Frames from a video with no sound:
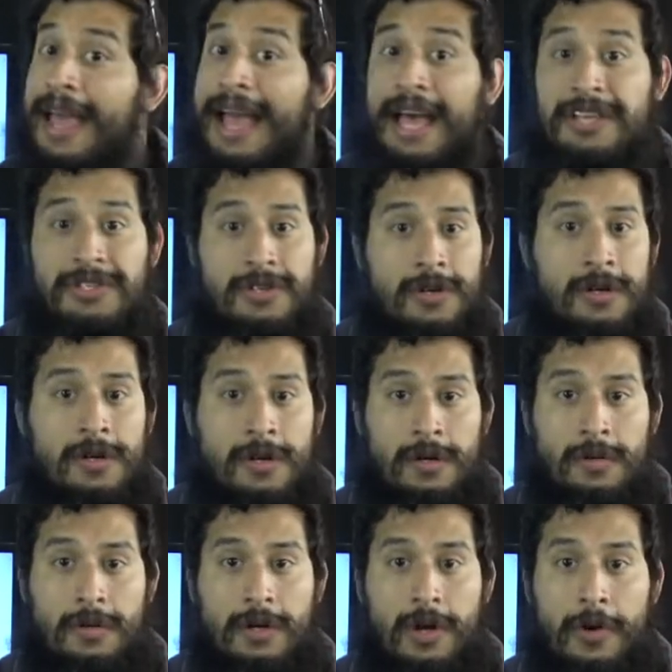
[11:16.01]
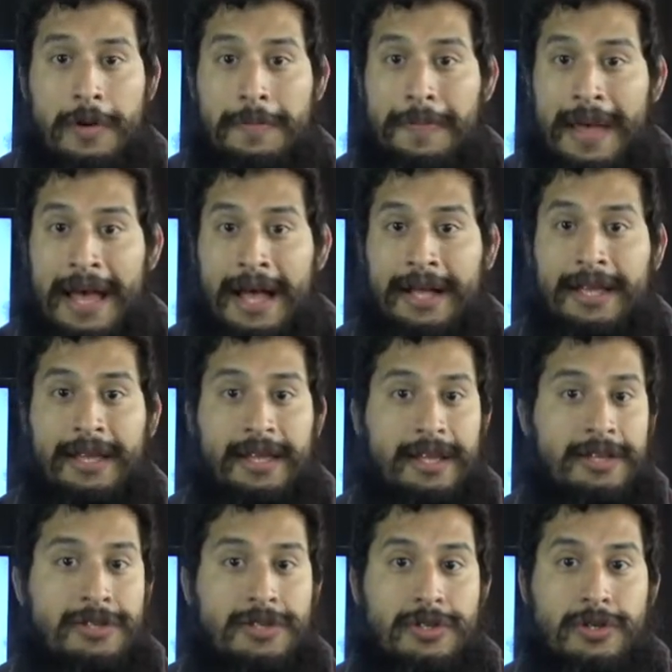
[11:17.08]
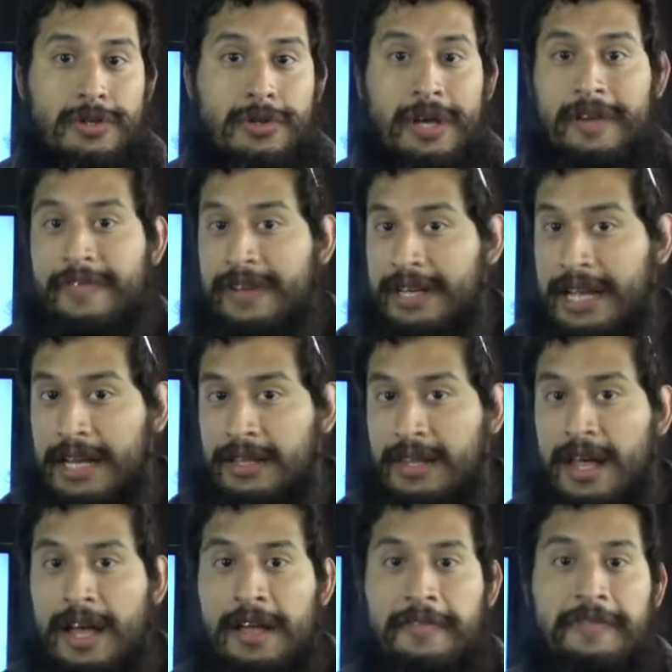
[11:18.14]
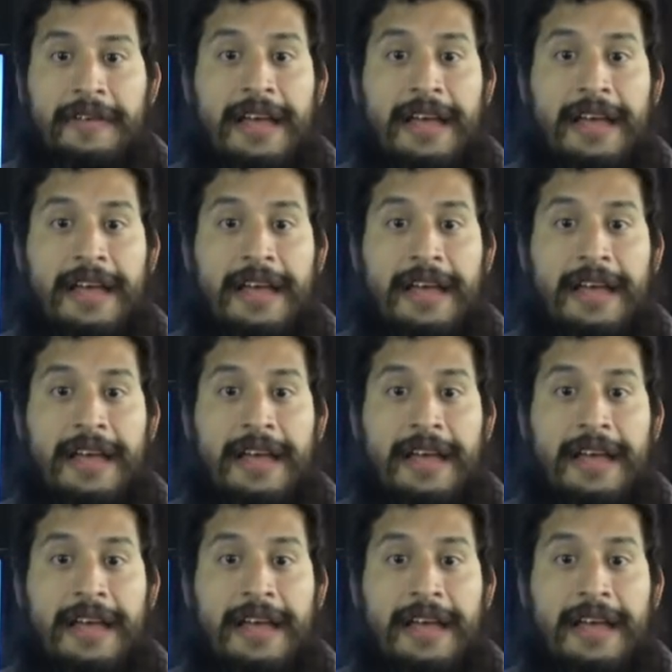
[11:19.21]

as you're going back into everyday life,